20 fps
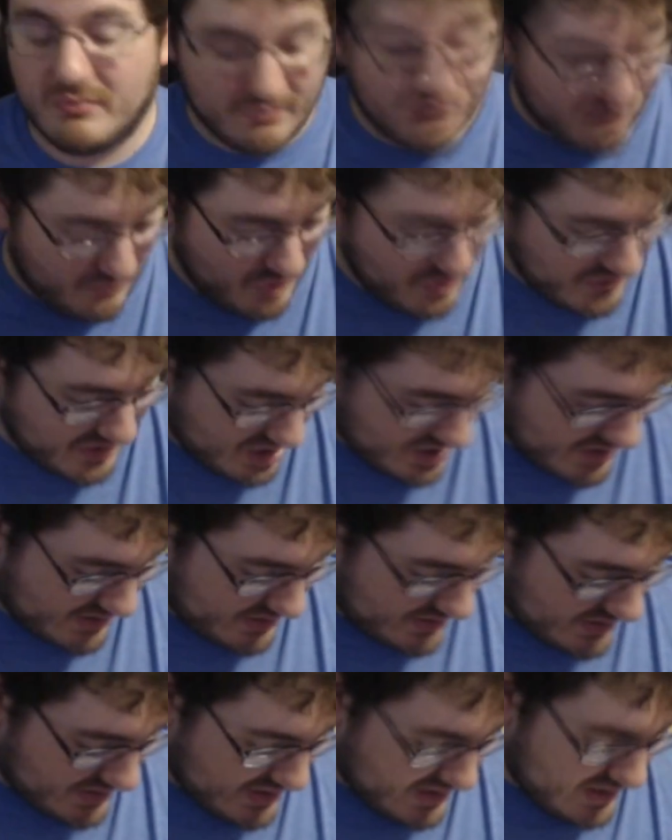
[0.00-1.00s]
Moving on.
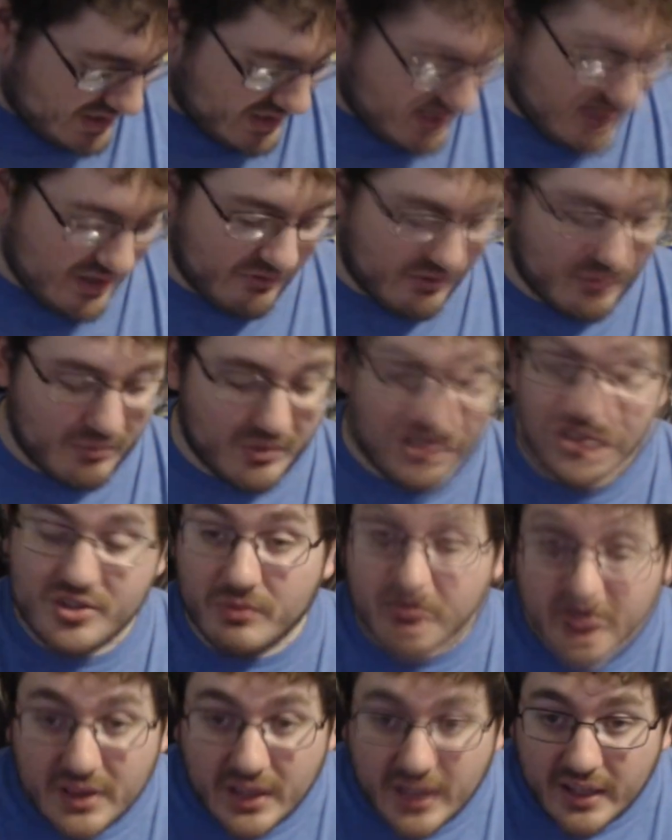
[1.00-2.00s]
From Russia
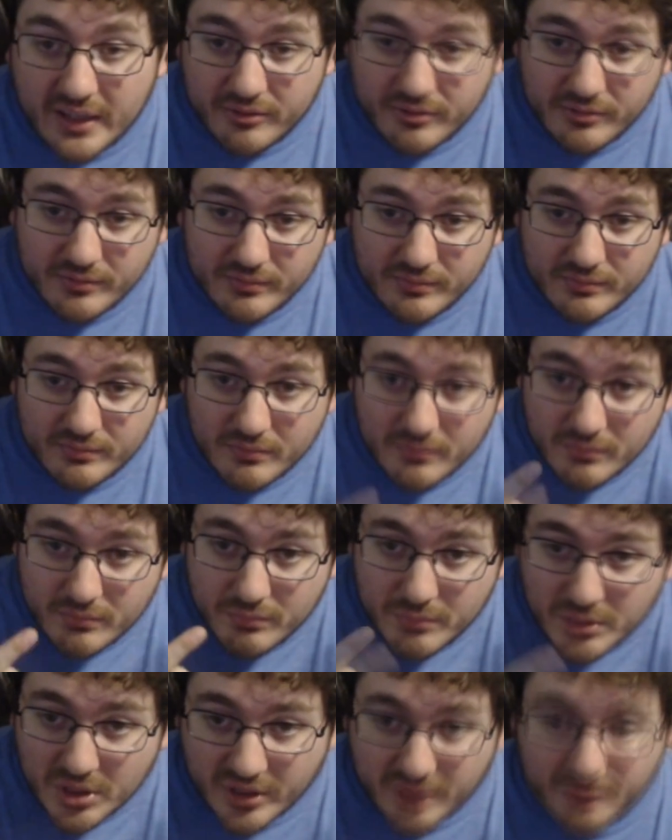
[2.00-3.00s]
with Love.
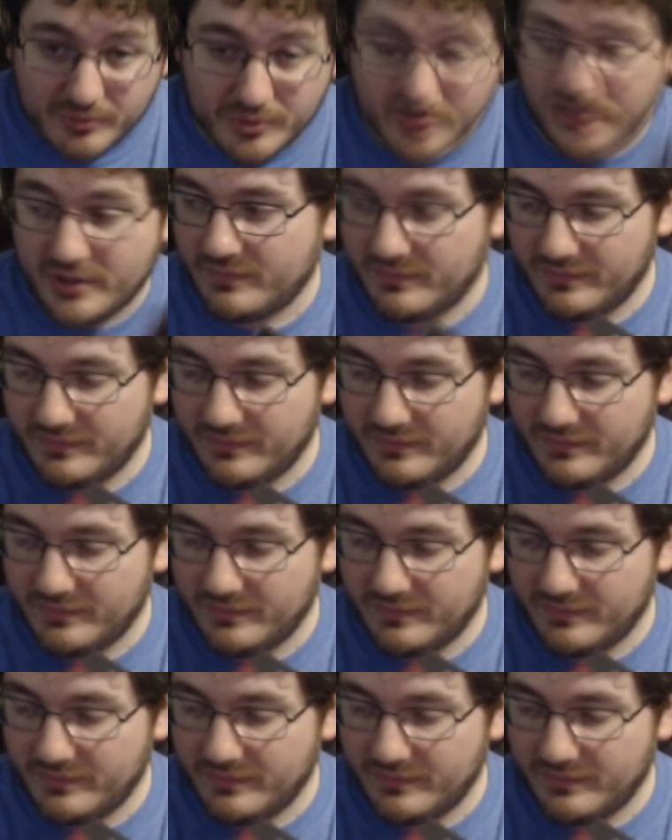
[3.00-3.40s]
Been looking for it.